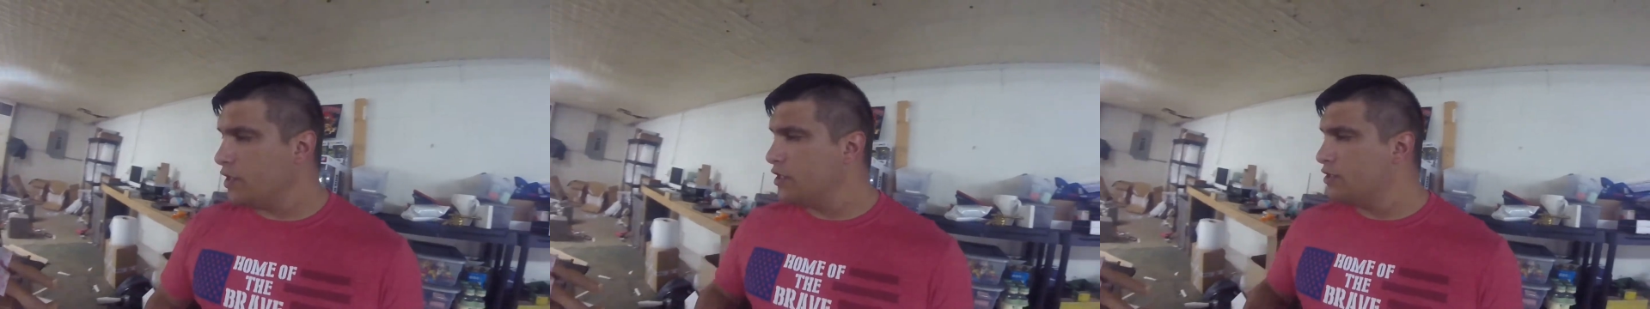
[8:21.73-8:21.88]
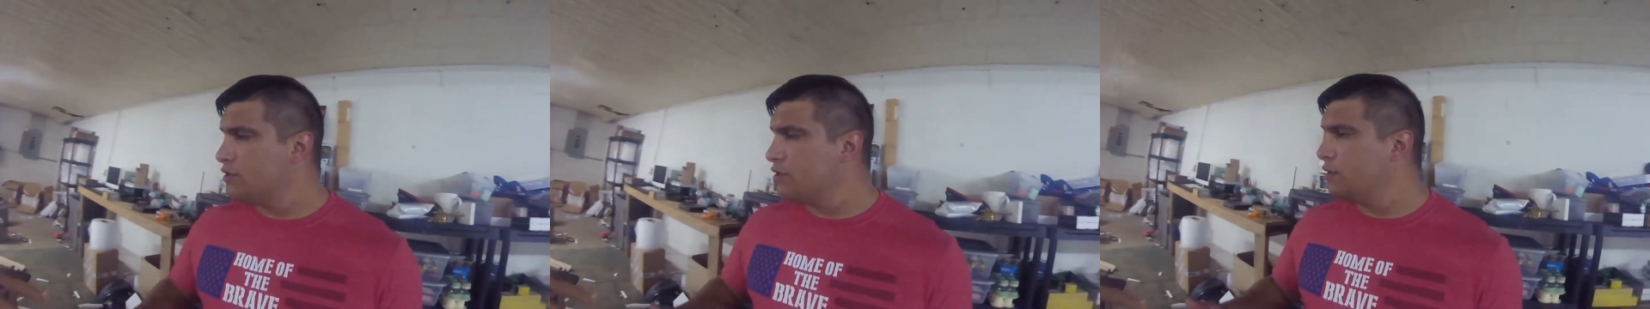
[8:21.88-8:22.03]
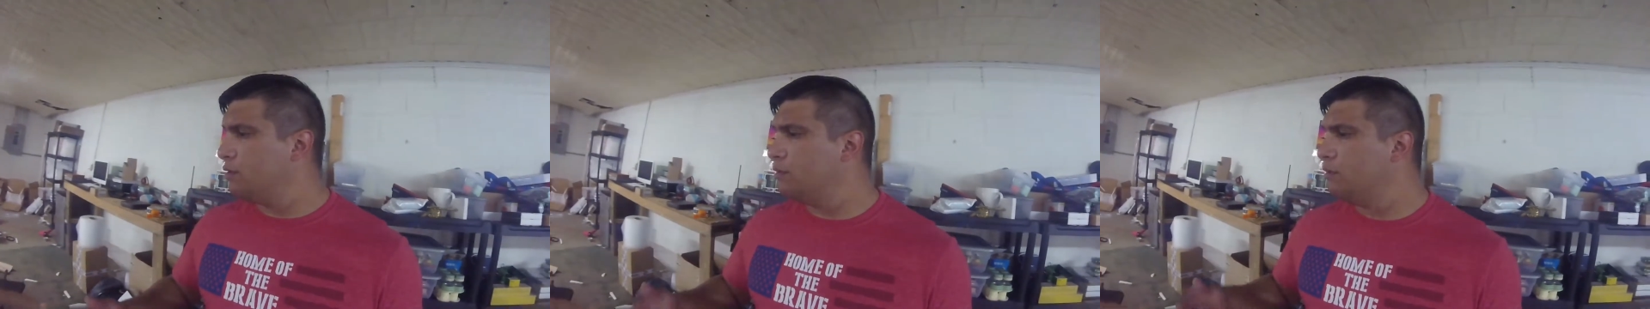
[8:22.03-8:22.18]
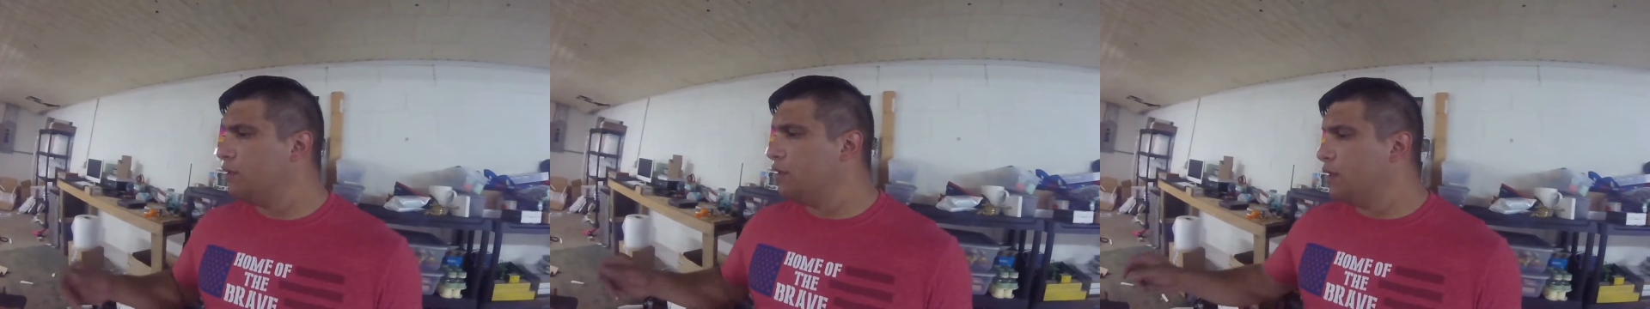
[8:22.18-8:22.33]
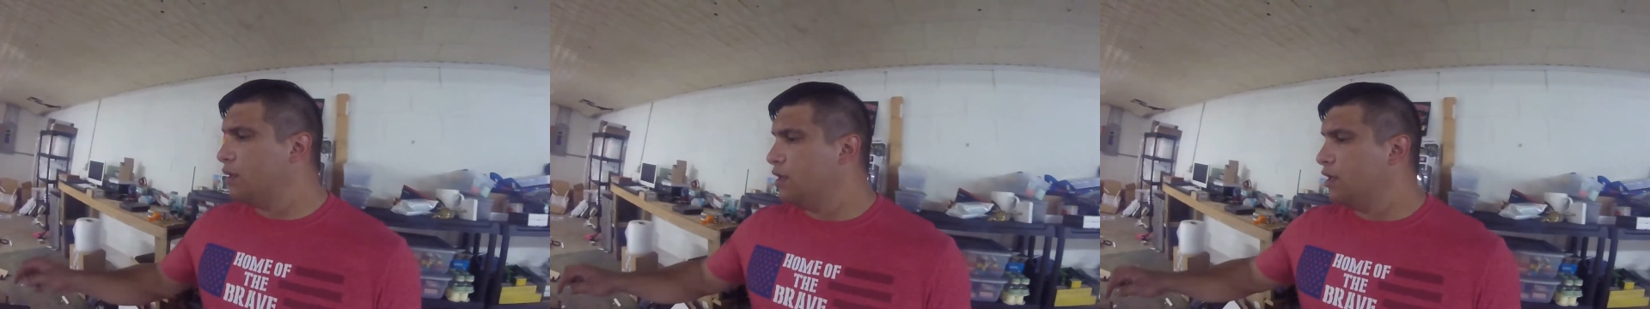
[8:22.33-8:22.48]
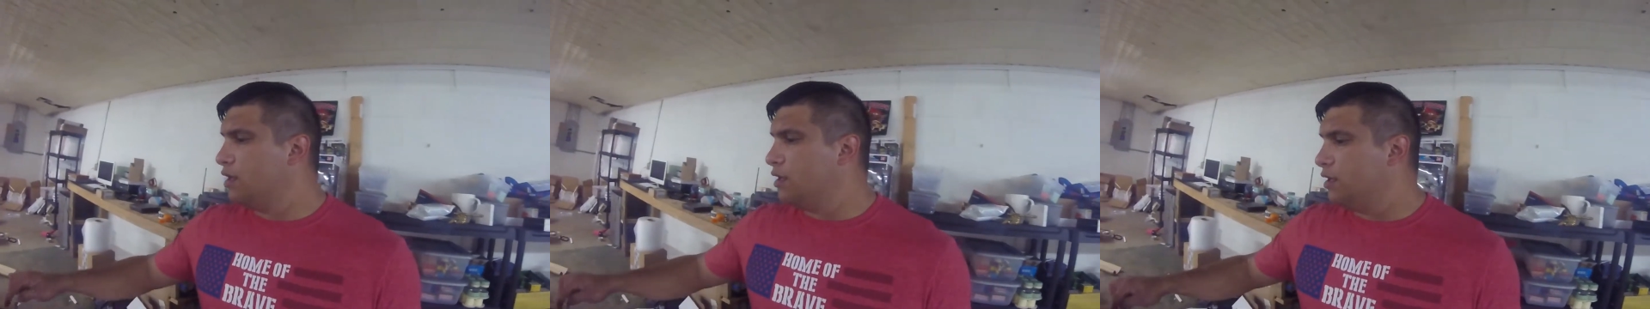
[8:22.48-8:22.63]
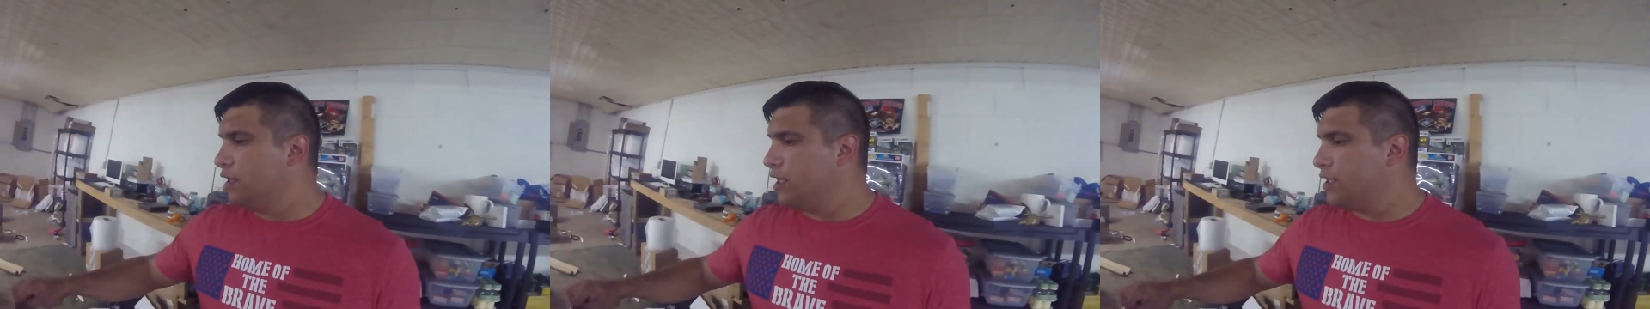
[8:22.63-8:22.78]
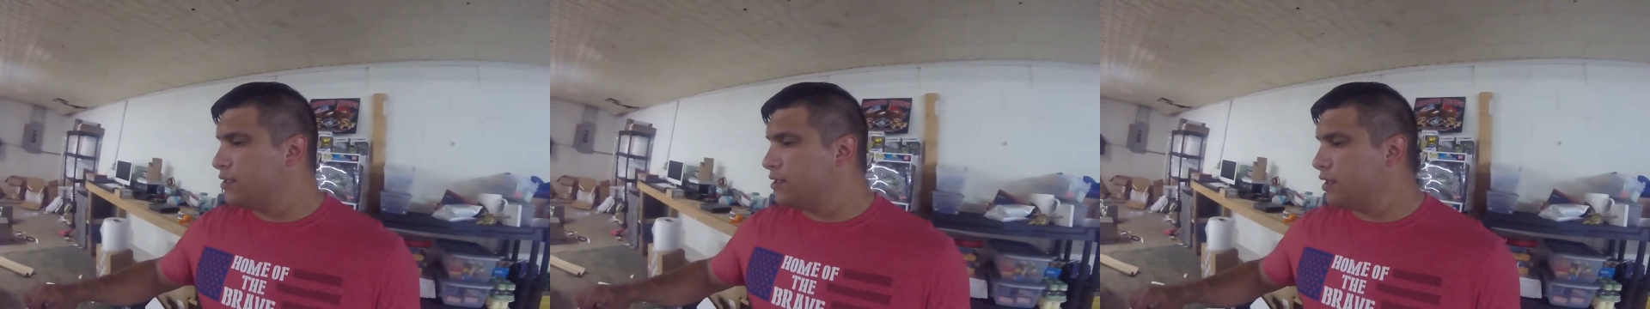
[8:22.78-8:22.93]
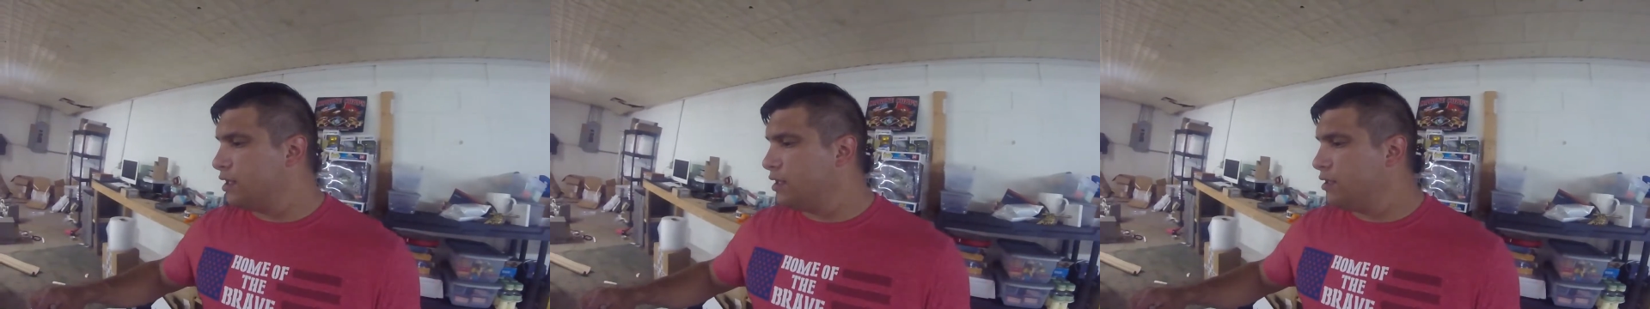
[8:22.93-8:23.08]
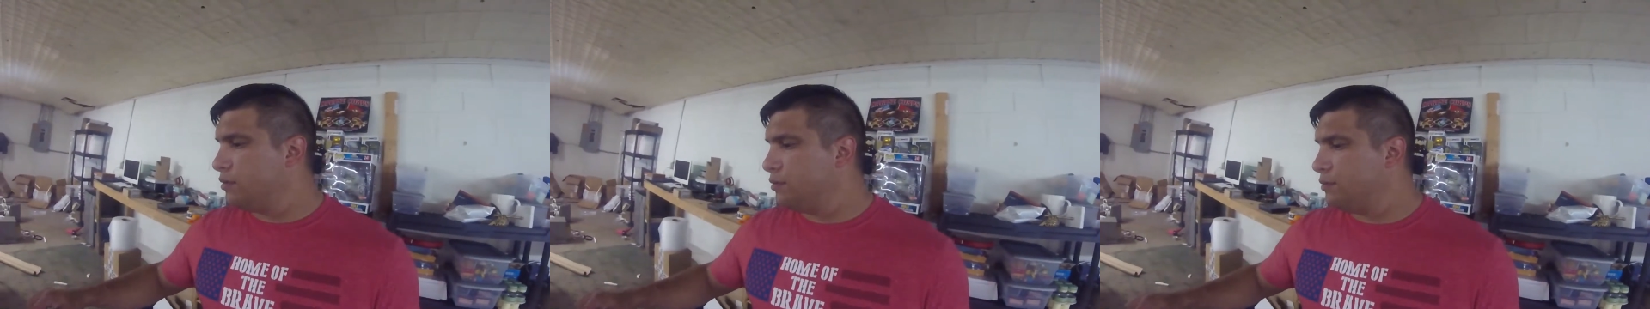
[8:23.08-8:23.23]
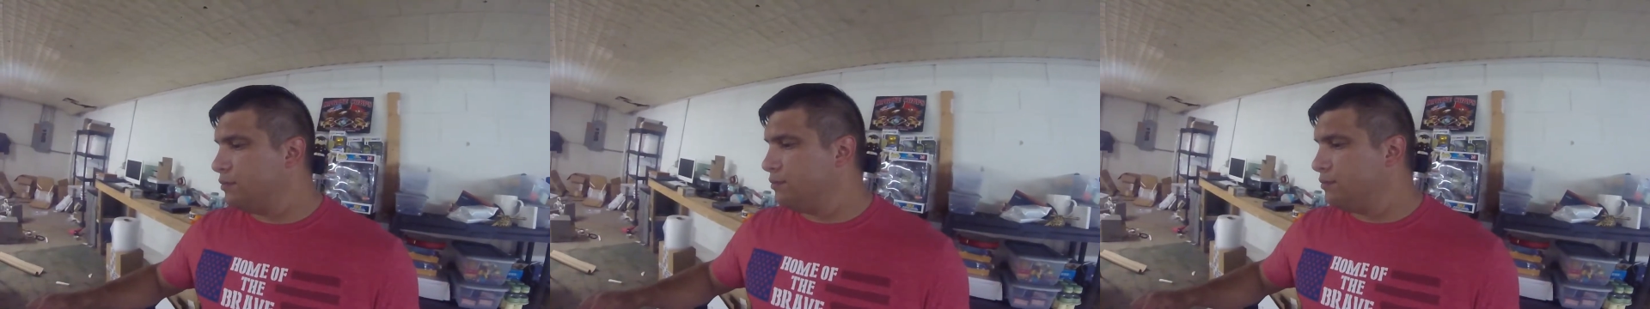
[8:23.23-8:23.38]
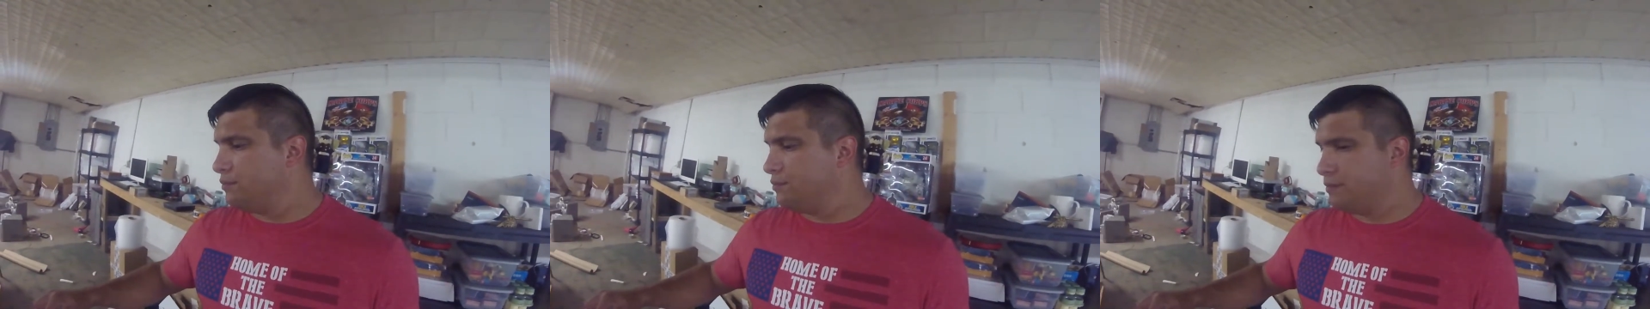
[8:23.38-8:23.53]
So next item.